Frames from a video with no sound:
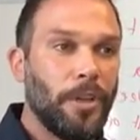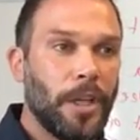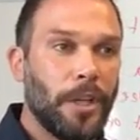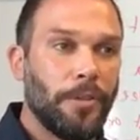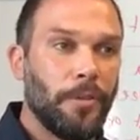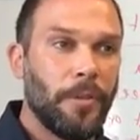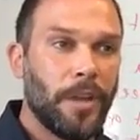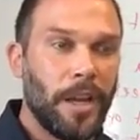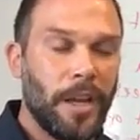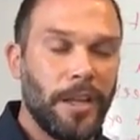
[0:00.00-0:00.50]
get
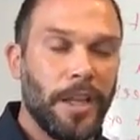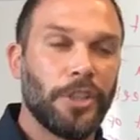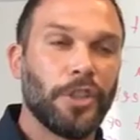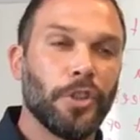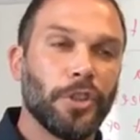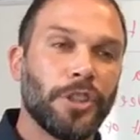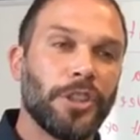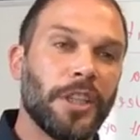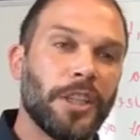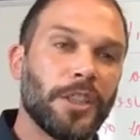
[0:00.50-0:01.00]
through that
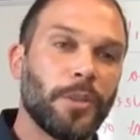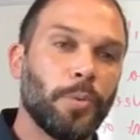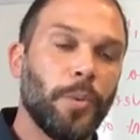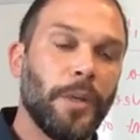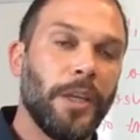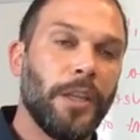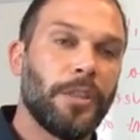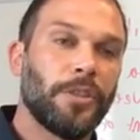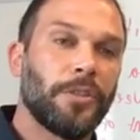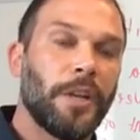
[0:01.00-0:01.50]
initial
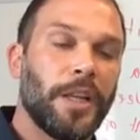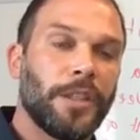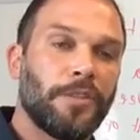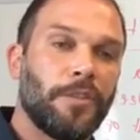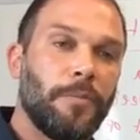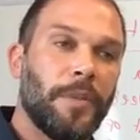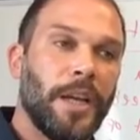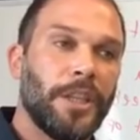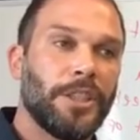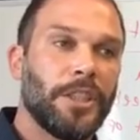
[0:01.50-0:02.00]
6-week
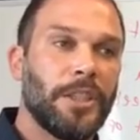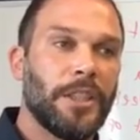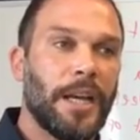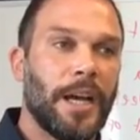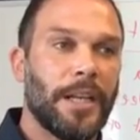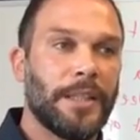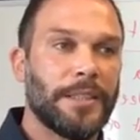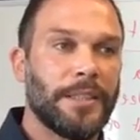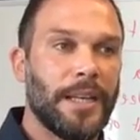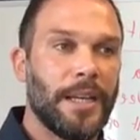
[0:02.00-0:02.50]
transformation
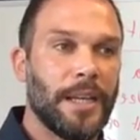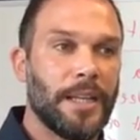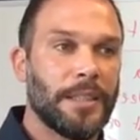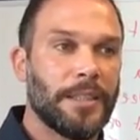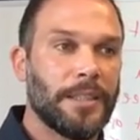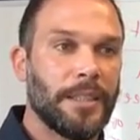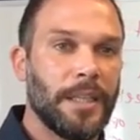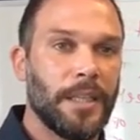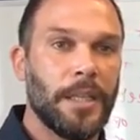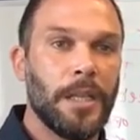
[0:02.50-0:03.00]

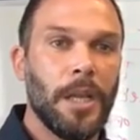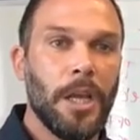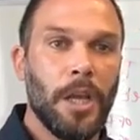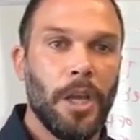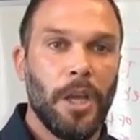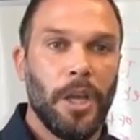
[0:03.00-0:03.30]
contest and